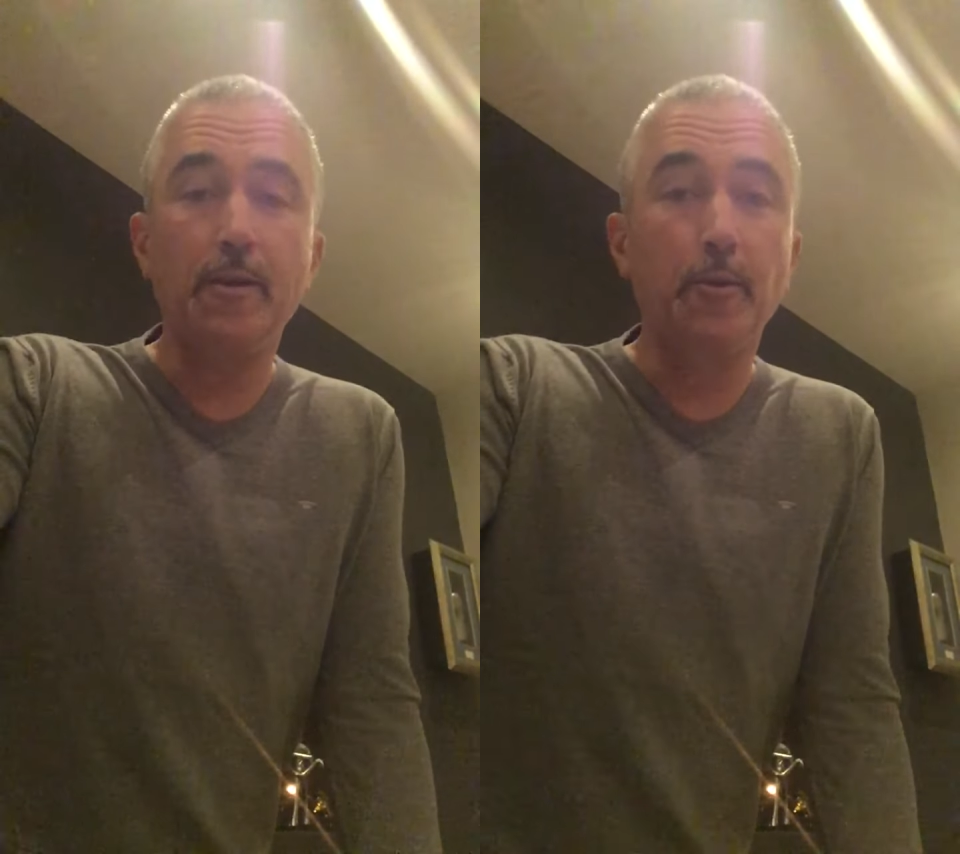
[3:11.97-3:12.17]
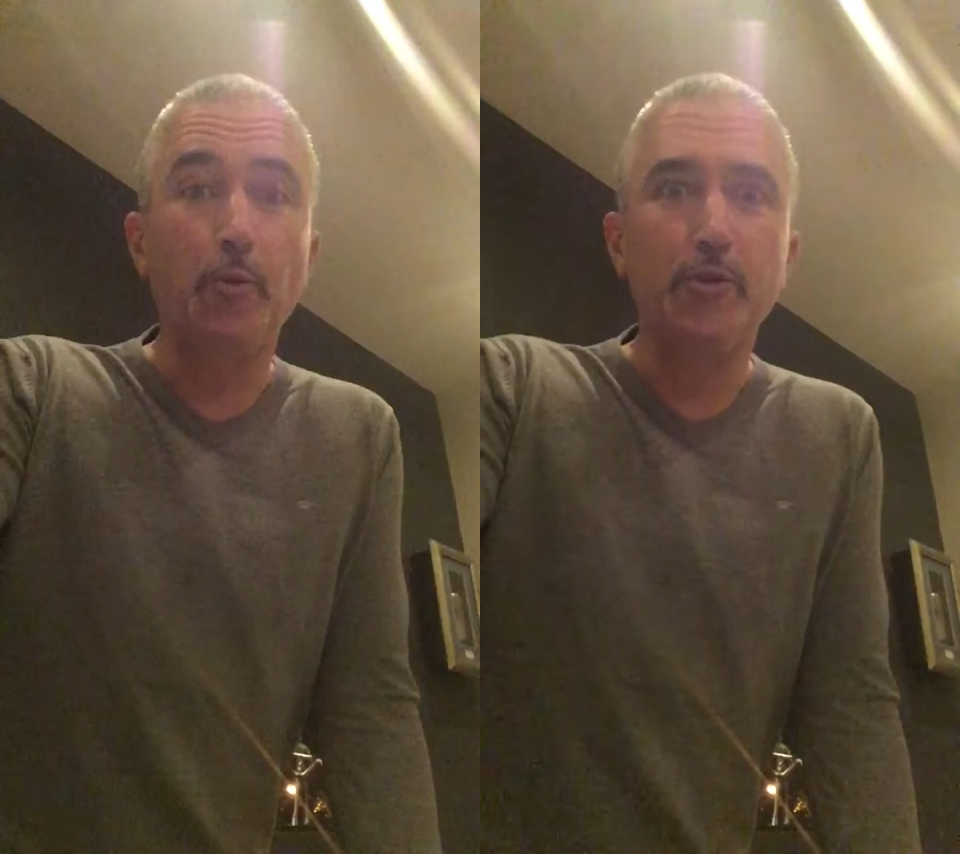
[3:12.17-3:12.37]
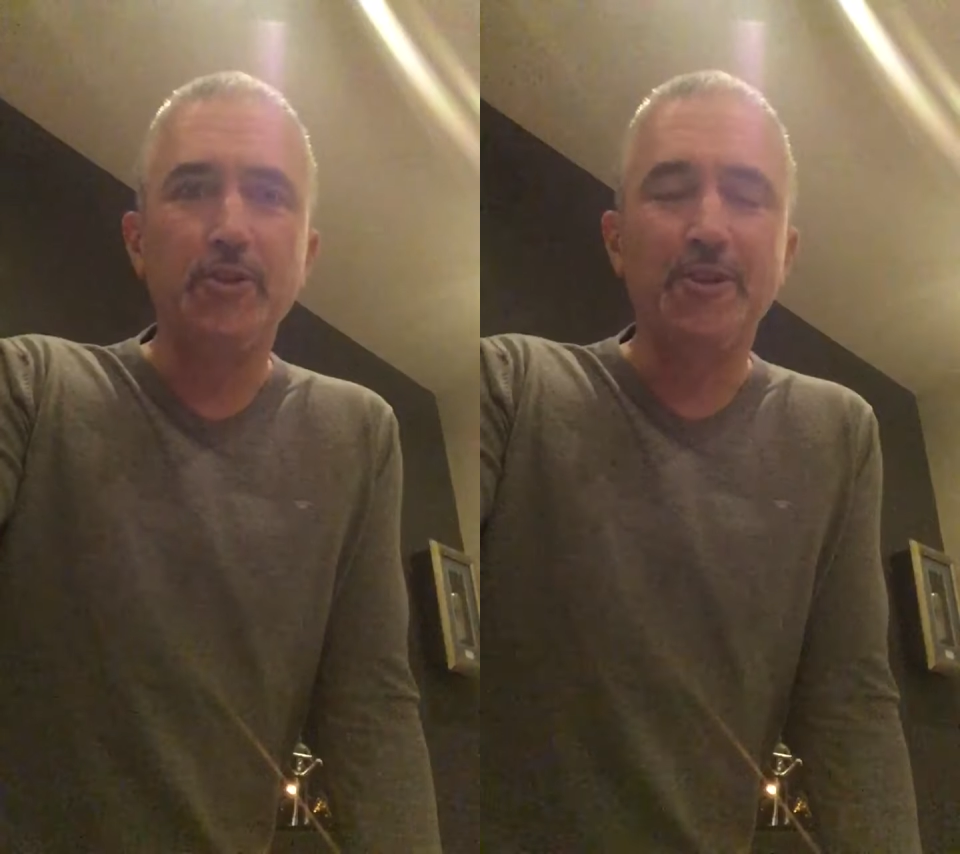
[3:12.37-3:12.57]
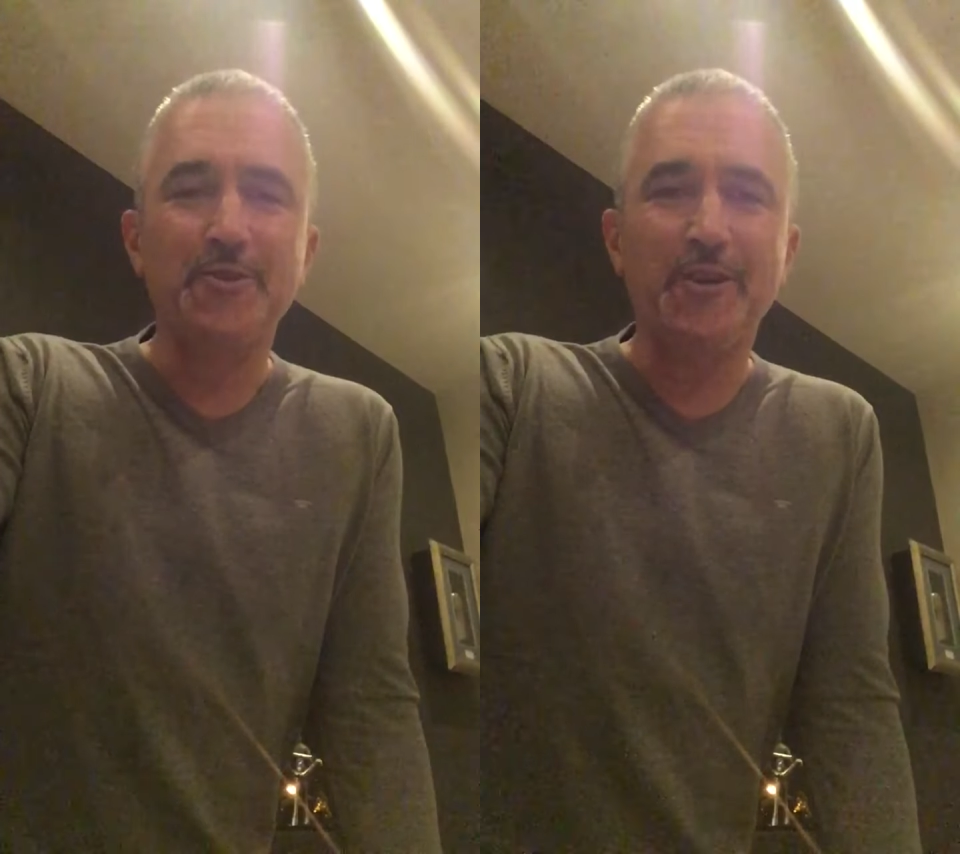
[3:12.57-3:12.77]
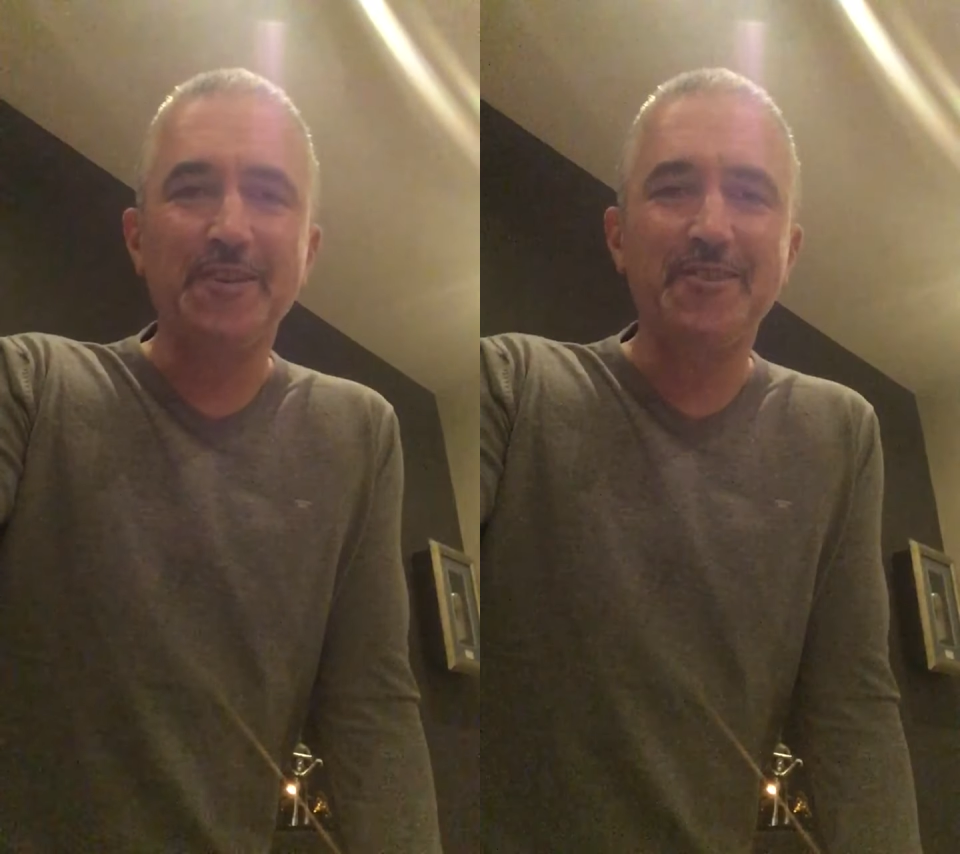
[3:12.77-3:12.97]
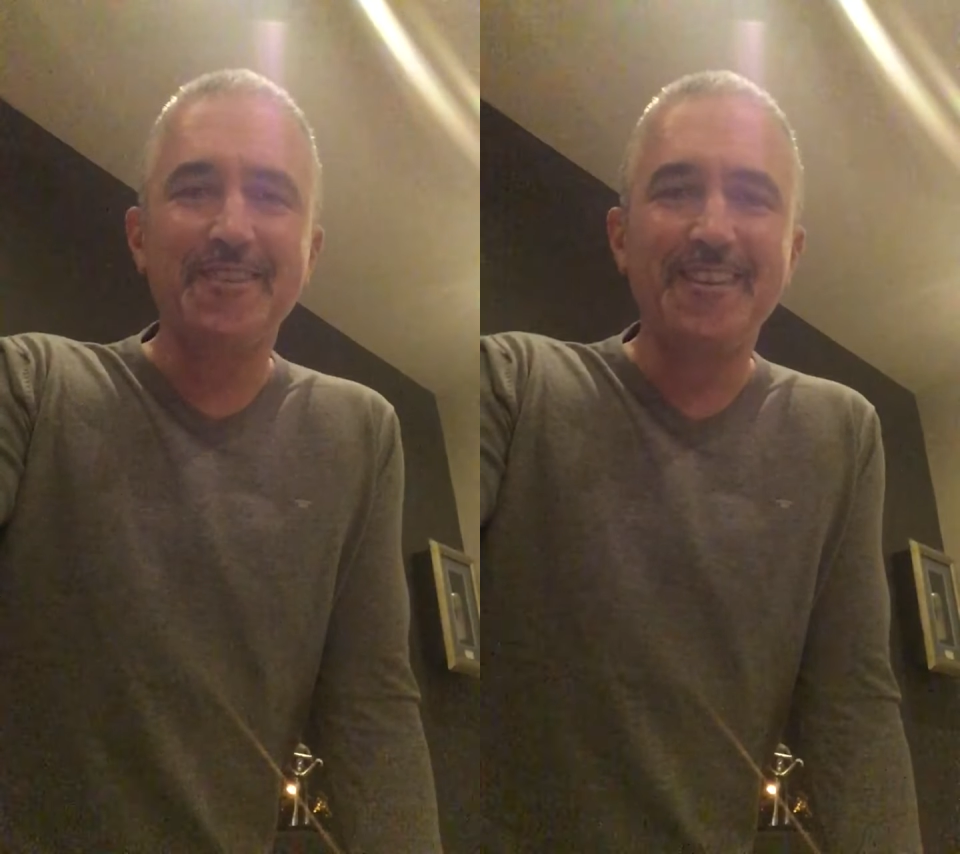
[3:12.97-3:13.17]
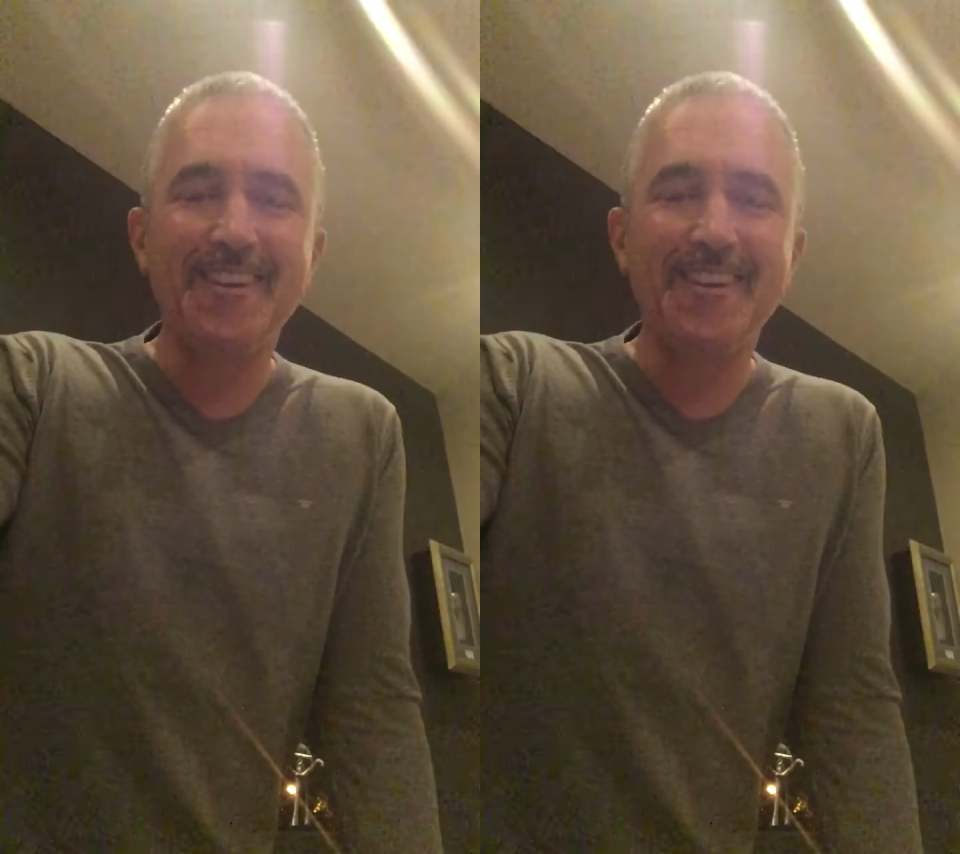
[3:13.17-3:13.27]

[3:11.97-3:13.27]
or gin and tonics.